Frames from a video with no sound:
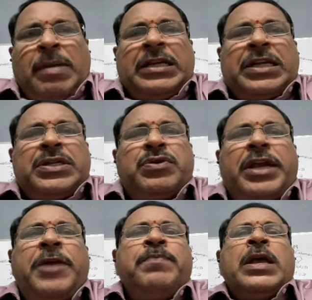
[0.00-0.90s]
admissions.
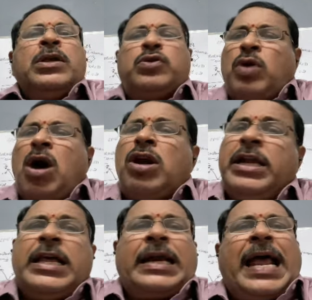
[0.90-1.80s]
Okay, so
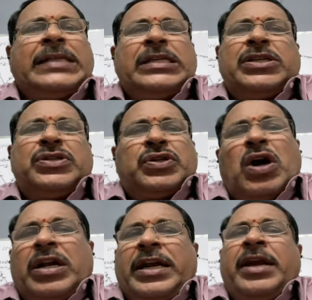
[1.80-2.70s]
already the classes are
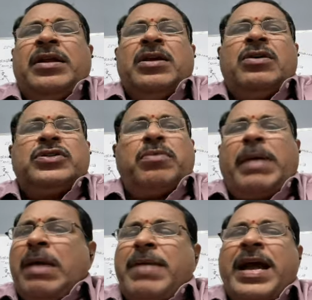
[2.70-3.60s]
started. So
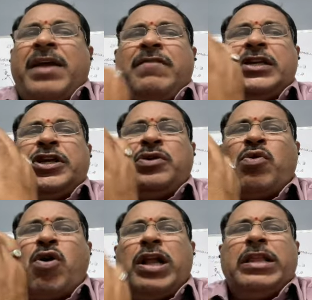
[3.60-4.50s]
bye bye, wishing
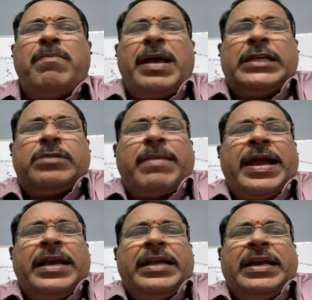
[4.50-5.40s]
you all the best,
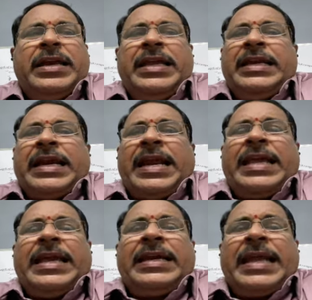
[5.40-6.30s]
my dear NEET and
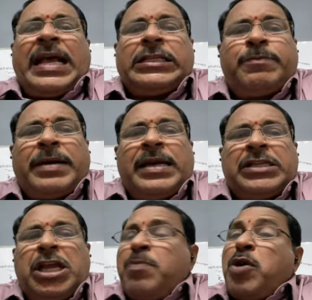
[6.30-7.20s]
IIT
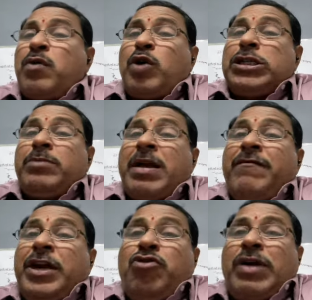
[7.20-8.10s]
aspirants. Keep on watching my
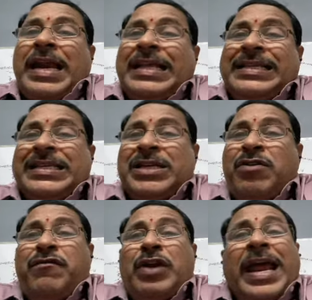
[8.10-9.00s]
video classes.
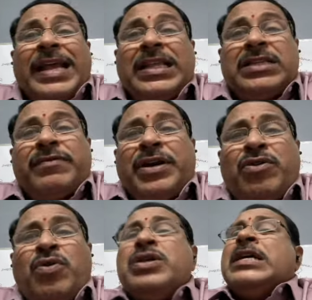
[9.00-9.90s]
Now if you like this
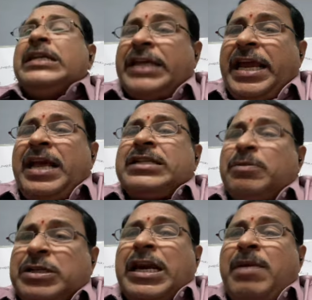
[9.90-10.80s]
video, share,
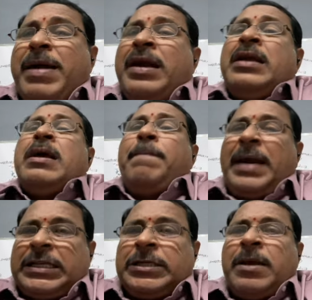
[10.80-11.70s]
subscribe and
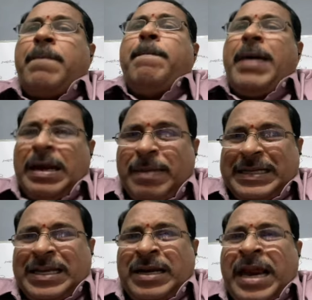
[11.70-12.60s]
press bell
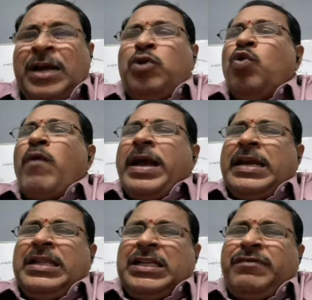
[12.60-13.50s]
button, and do
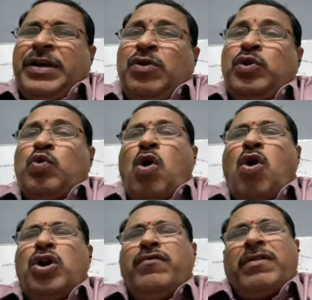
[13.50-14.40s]
viral this video to
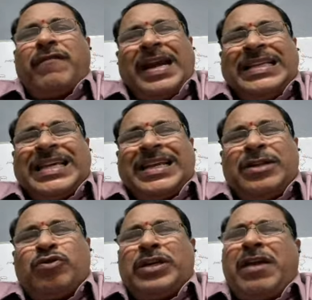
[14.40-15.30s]
all your friend
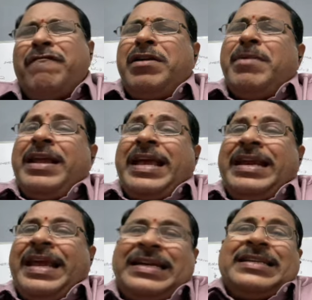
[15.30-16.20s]
circles so that everybody
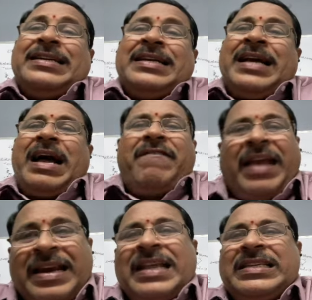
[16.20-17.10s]
can get
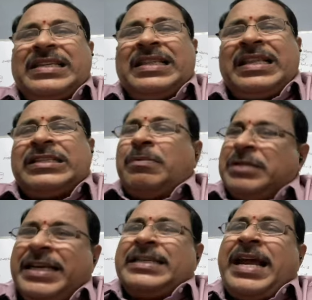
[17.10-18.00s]
awareness in the
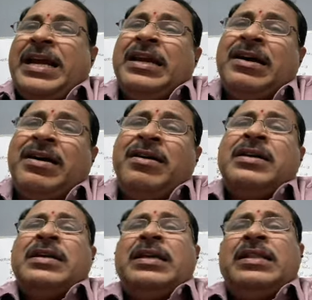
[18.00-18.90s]
subject and
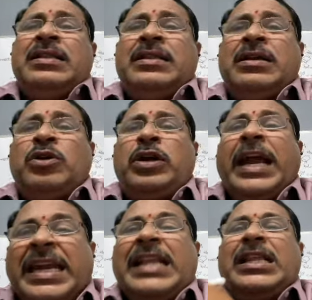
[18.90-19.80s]
in
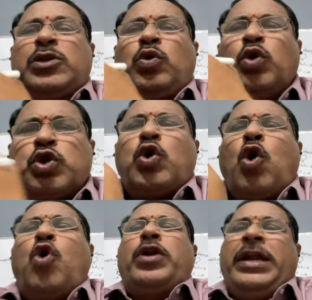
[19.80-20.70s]
getting this good
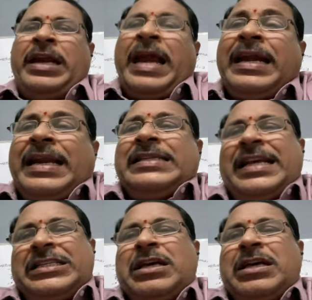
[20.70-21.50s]
score in entrance